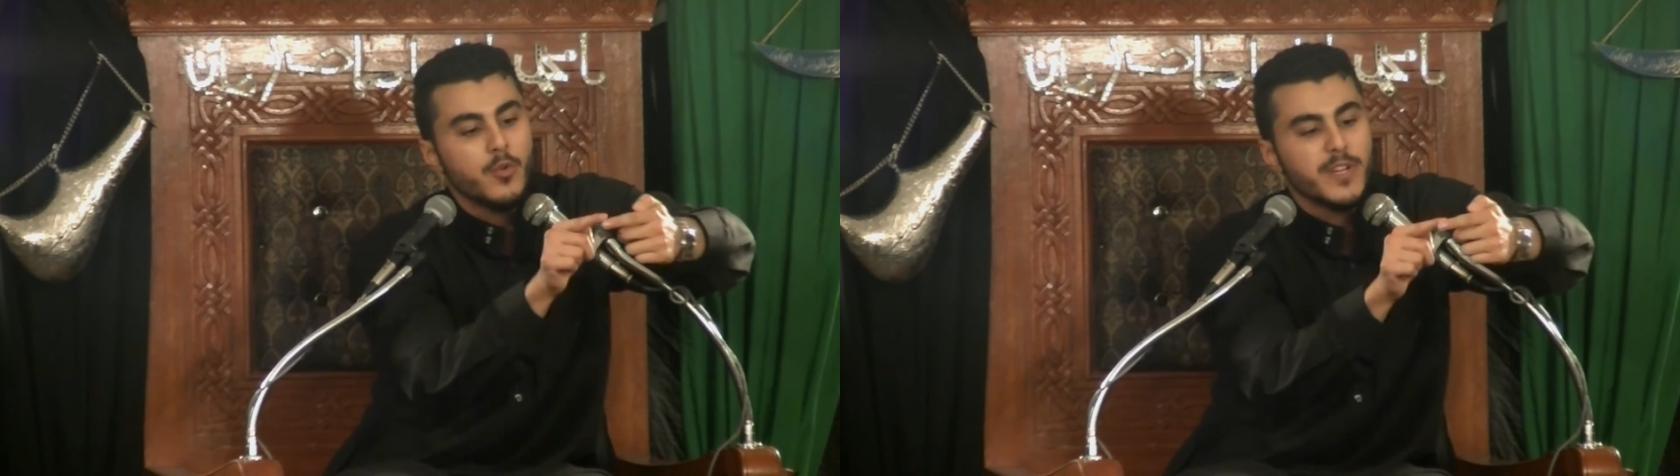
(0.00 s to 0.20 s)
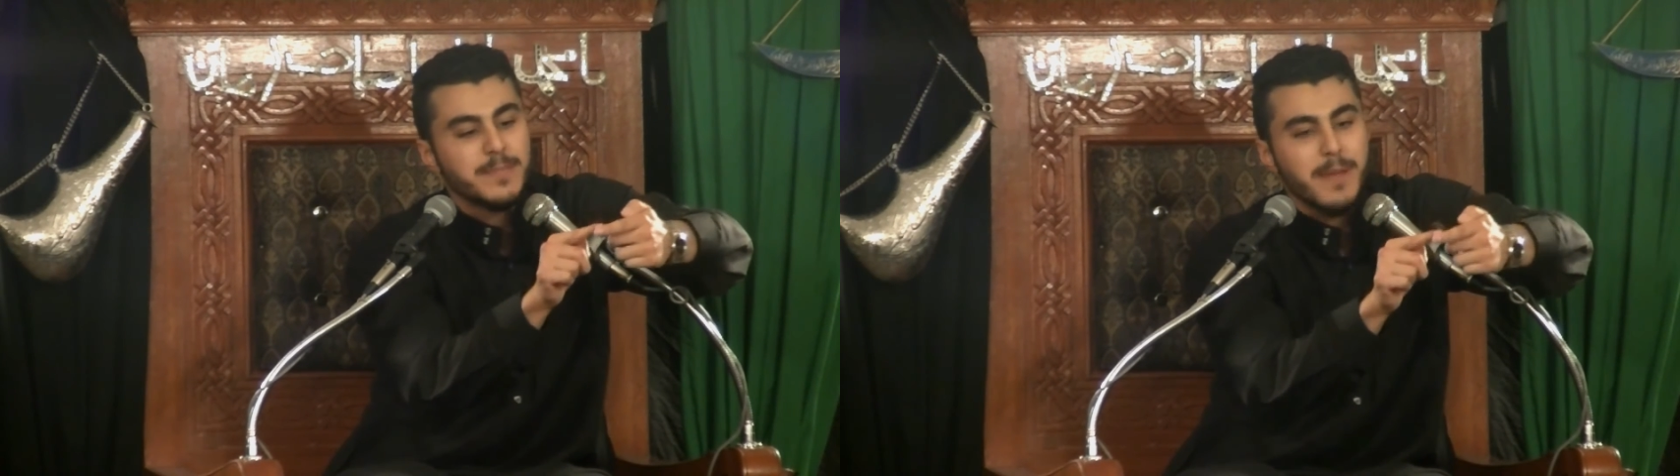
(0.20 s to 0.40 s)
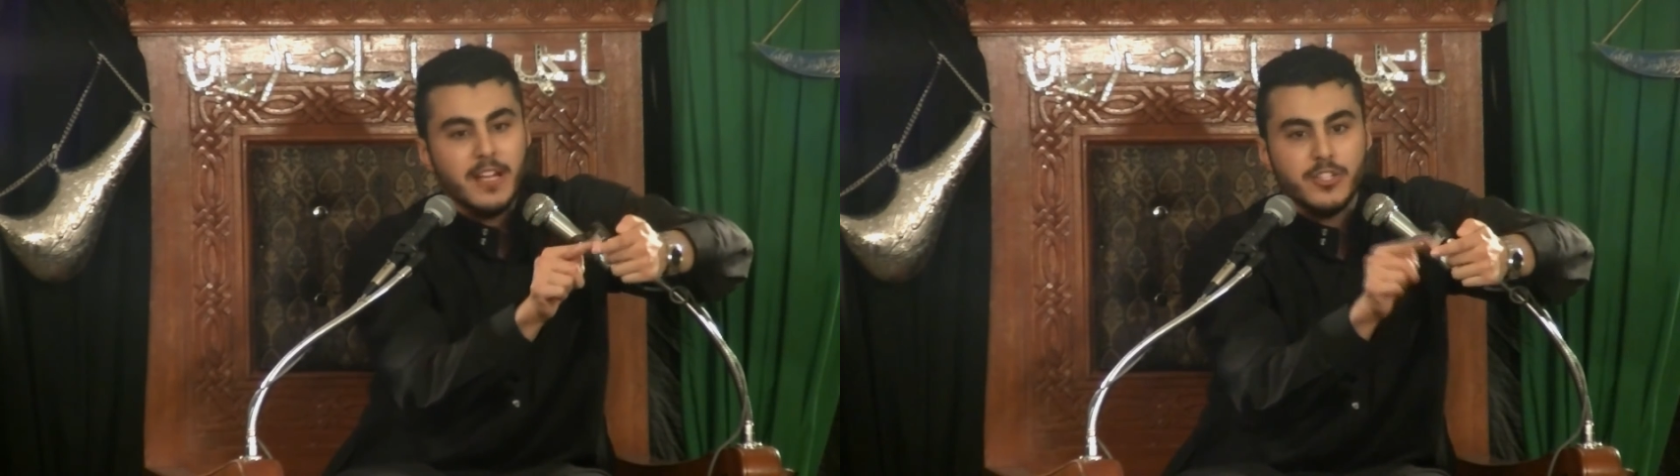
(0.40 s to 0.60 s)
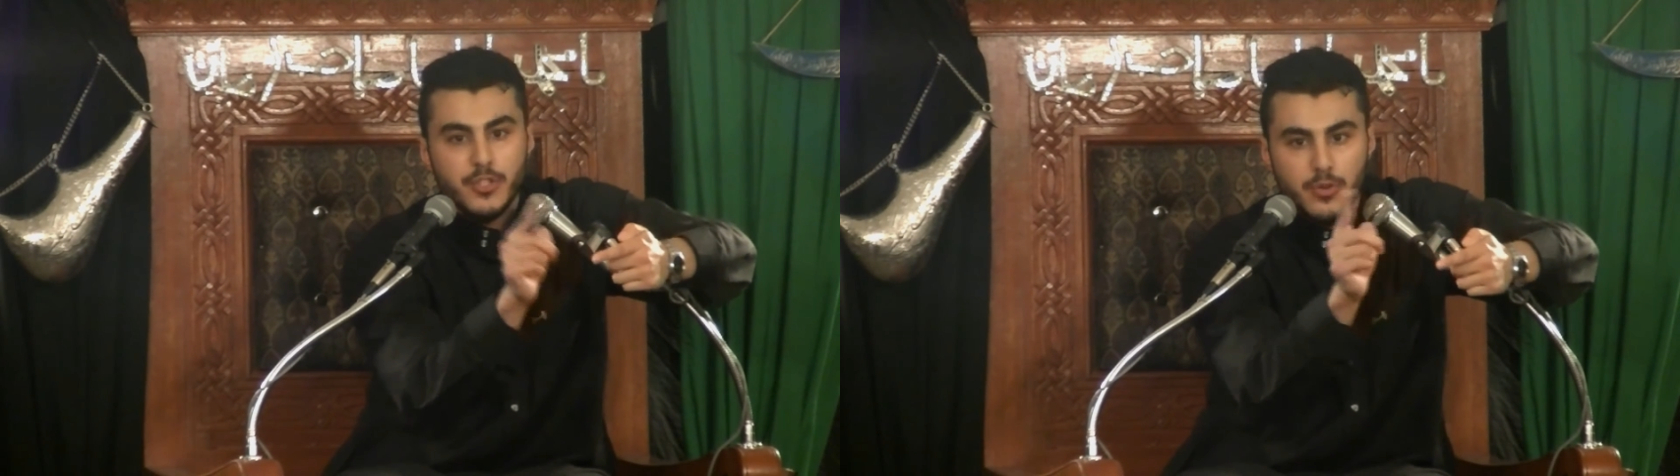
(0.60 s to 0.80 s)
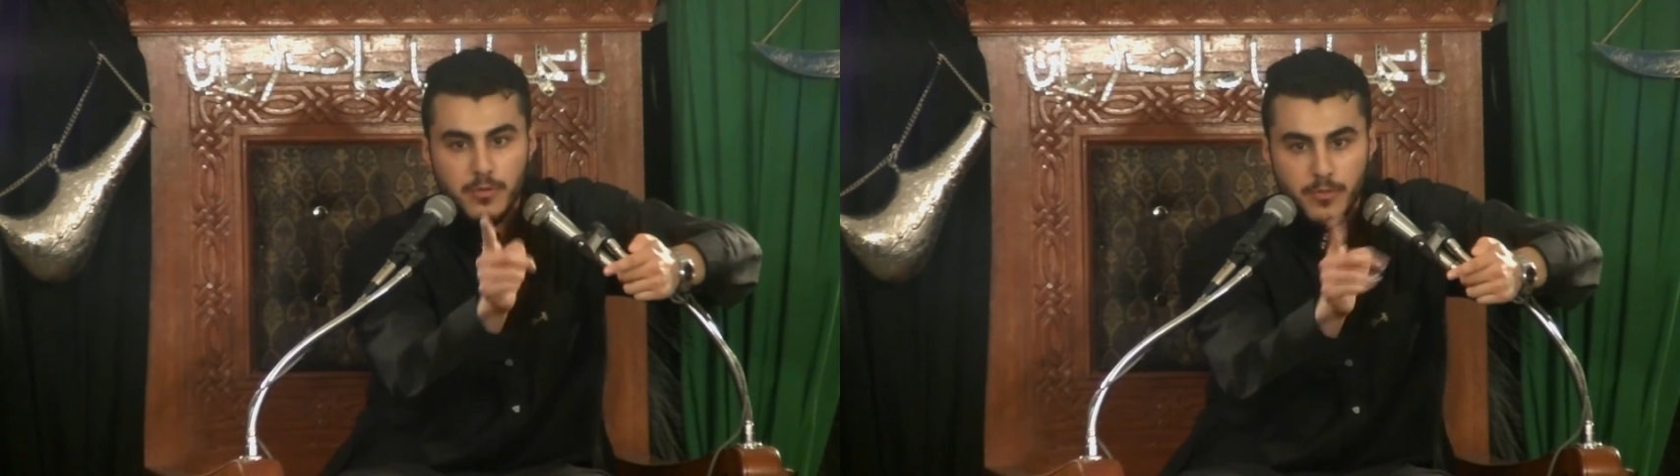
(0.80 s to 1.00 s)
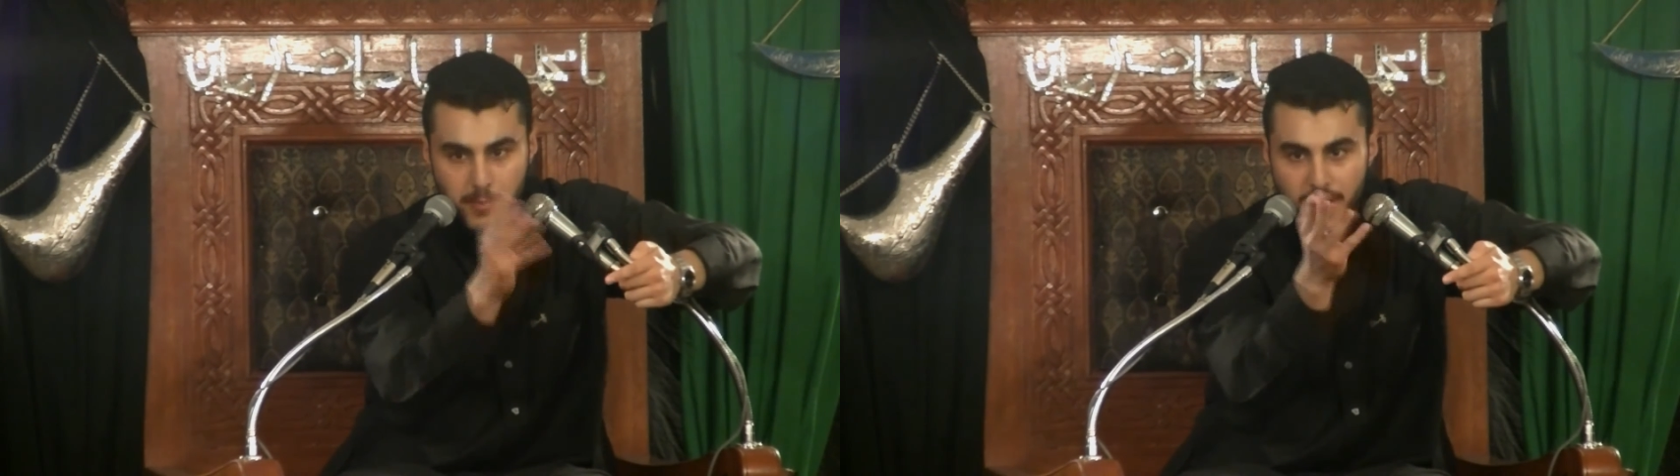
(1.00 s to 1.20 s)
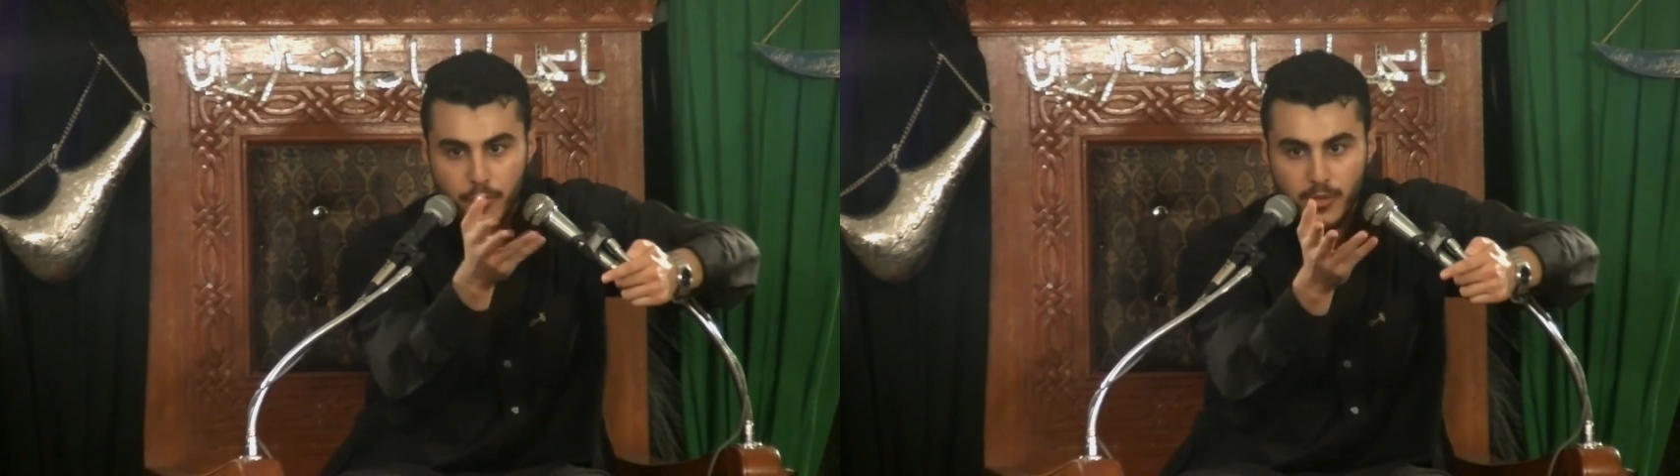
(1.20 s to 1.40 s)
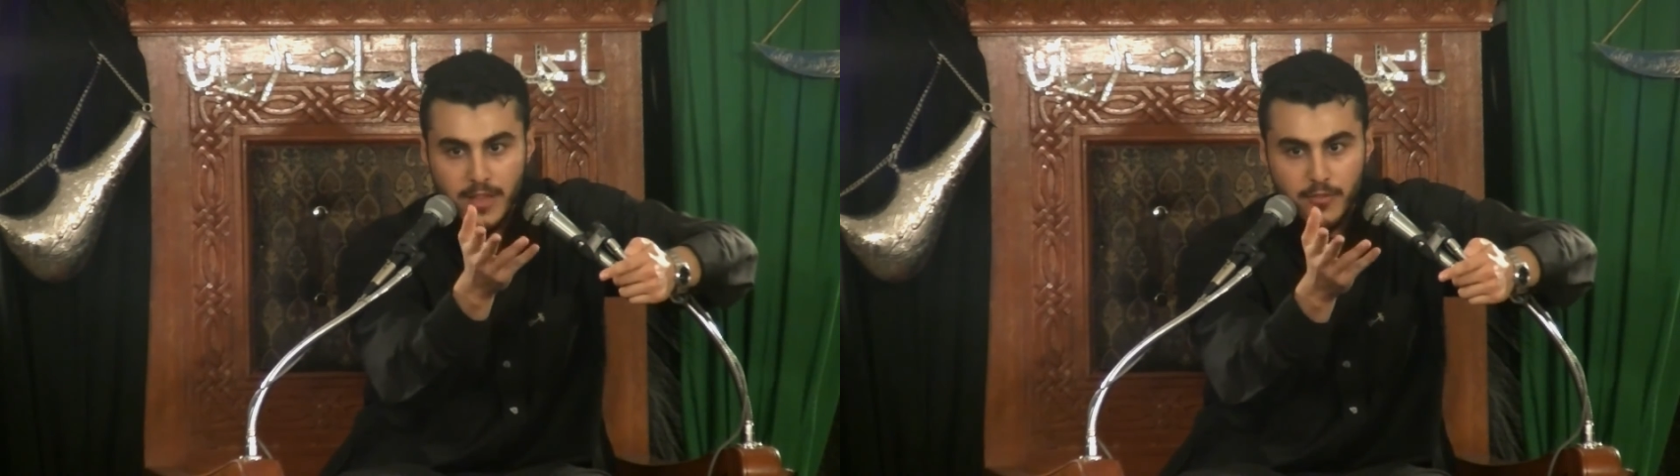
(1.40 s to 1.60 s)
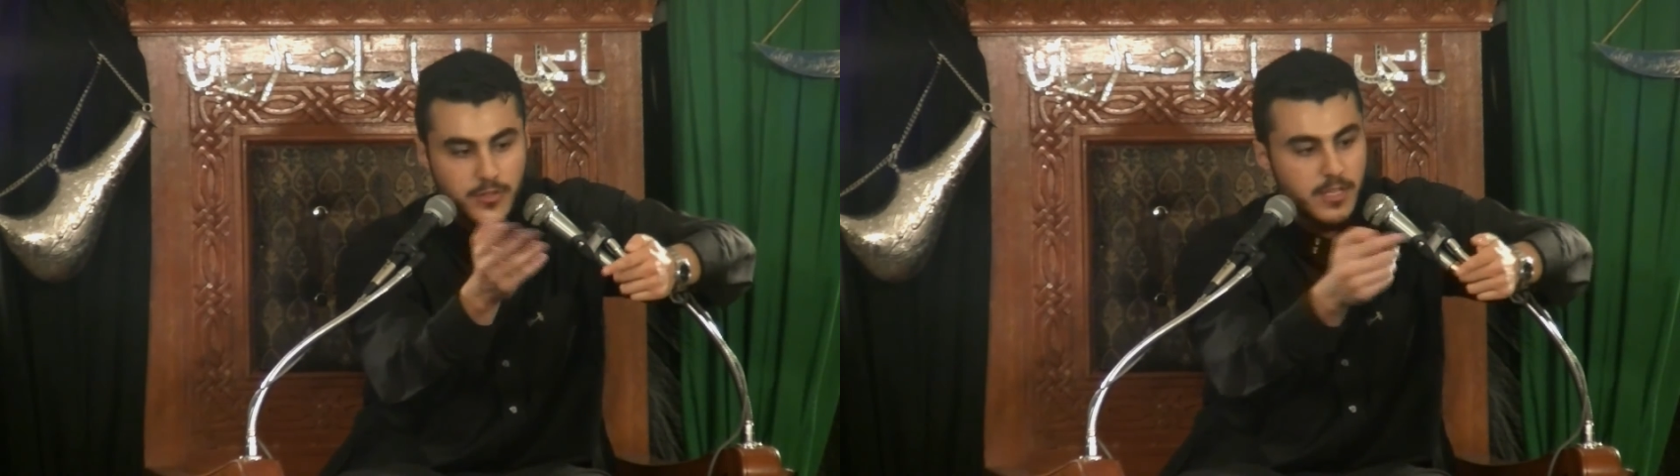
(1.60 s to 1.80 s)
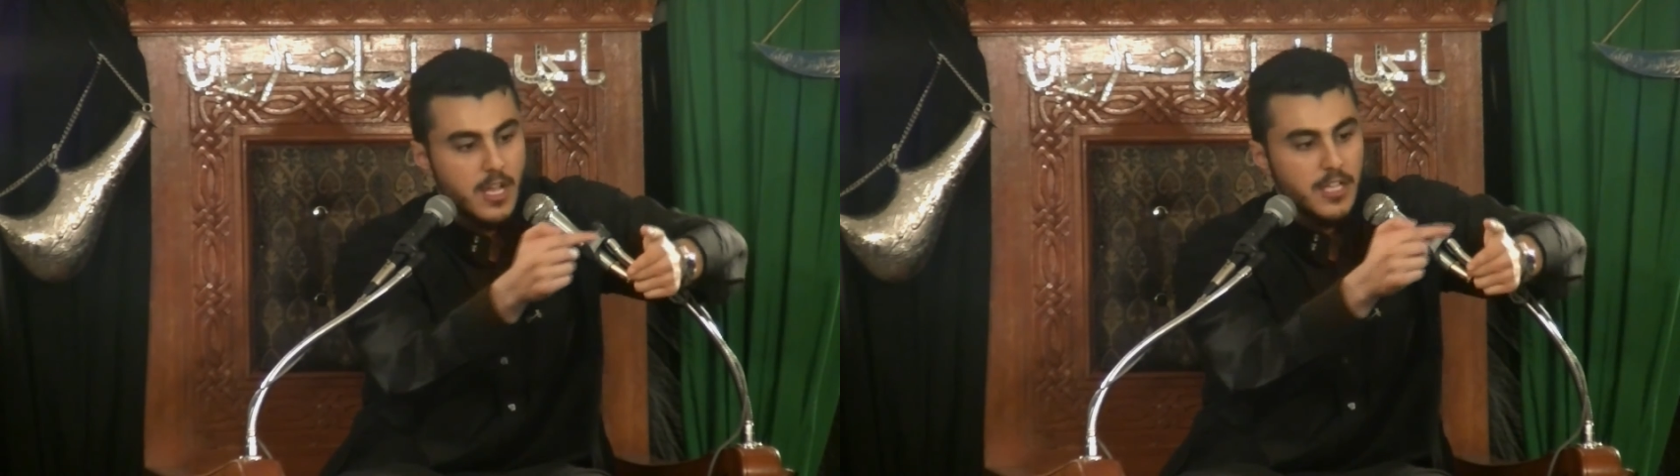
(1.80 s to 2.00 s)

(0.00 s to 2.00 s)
respects you. There are about 4 levels.